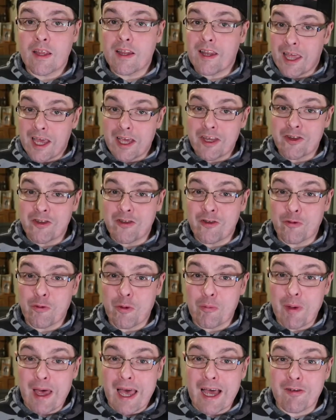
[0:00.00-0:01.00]
Legends, we're
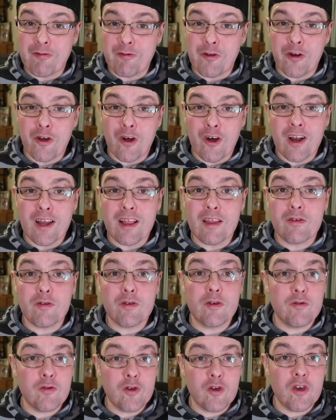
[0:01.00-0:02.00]
back for another little
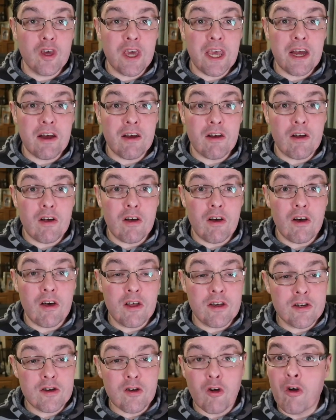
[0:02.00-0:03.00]
review here
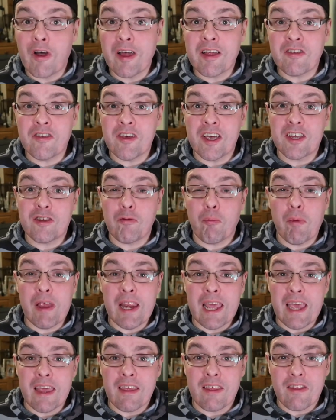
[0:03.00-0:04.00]
on Coin's Edge
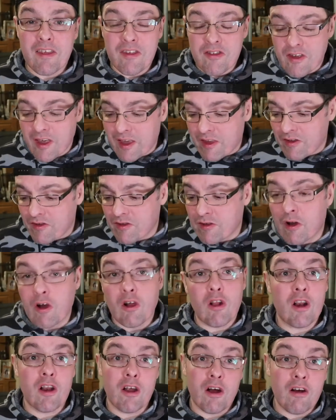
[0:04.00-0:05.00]
Media. This is
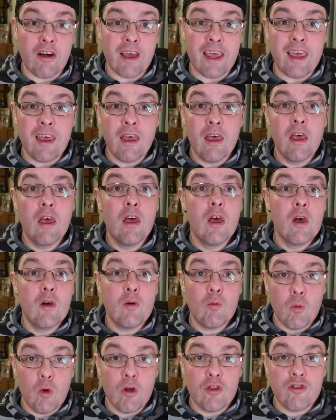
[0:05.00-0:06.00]
Laurel and Hardy
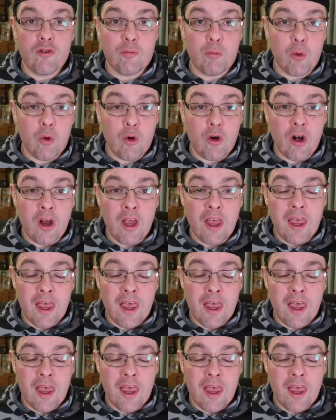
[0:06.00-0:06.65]
once more.